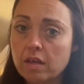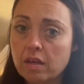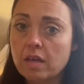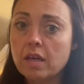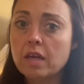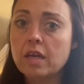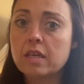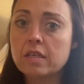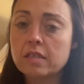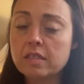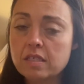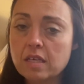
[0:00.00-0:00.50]

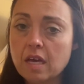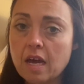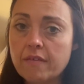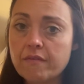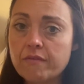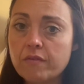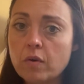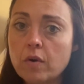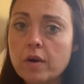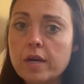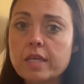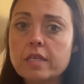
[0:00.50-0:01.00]
inside
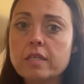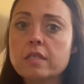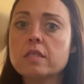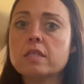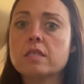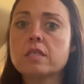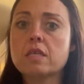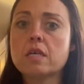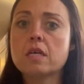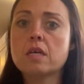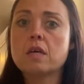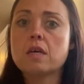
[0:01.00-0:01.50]

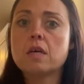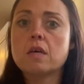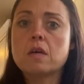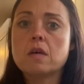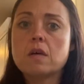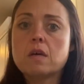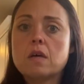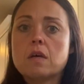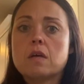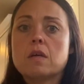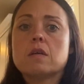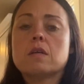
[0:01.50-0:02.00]
voice,
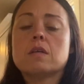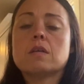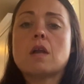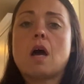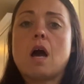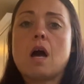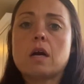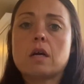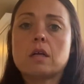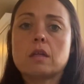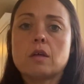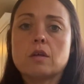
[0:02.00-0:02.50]

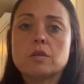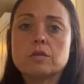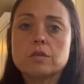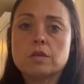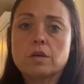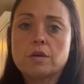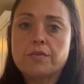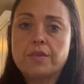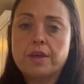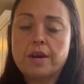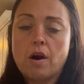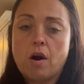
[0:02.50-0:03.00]
not
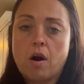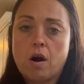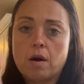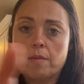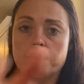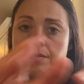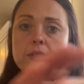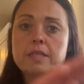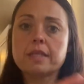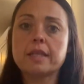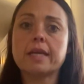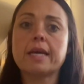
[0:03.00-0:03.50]
closer than
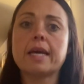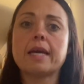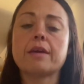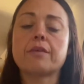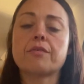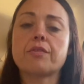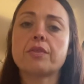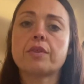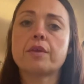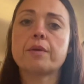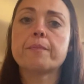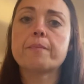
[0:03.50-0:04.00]
arm's
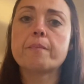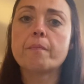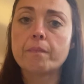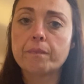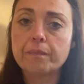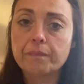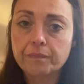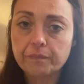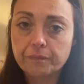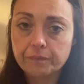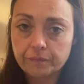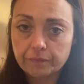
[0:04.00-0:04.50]
length.
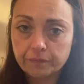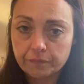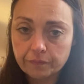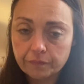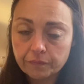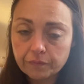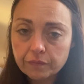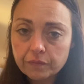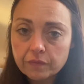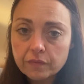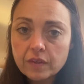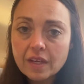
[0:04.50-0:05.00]

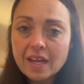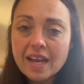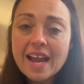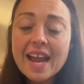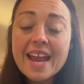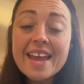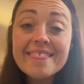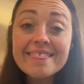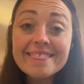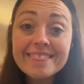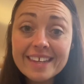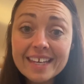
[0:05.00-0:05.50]

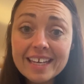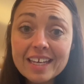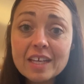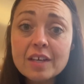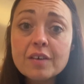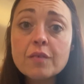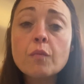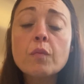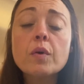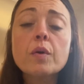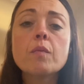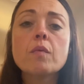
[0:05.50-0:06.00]
And
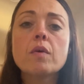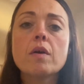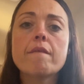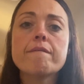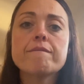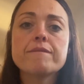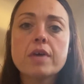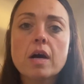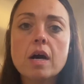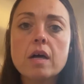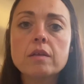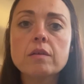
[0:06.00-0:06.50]
then we want to
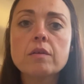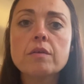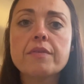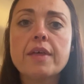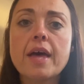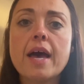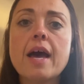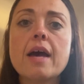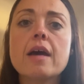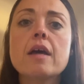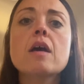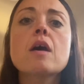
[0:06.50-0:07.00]
follow
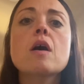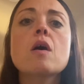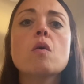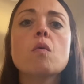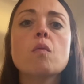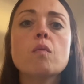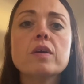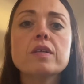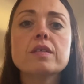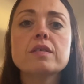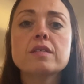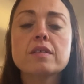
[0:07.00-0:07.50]
that
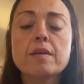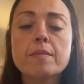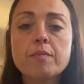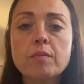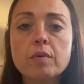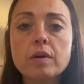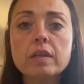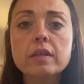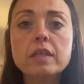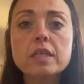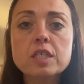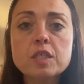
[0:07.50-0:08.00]
with some
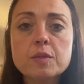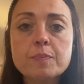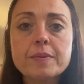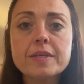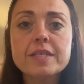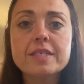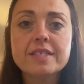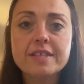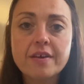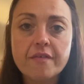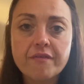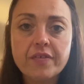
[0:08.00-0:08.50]
really
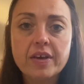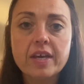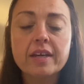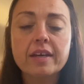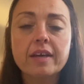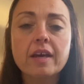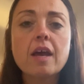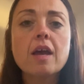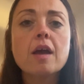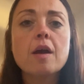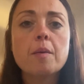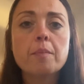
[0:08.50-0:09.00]

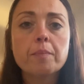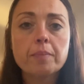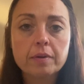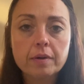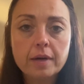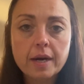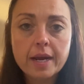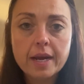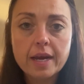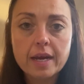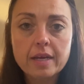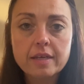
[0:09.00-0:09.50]
specific
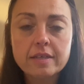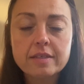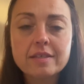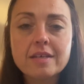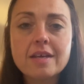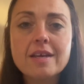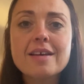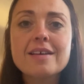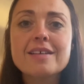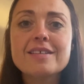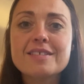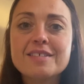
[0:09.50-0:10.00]
praise.
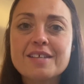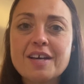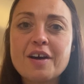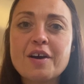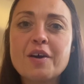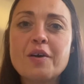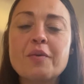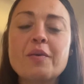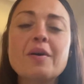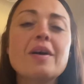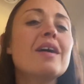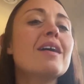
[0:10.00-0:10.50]

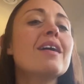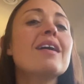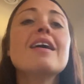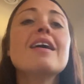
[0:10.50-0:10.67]
So,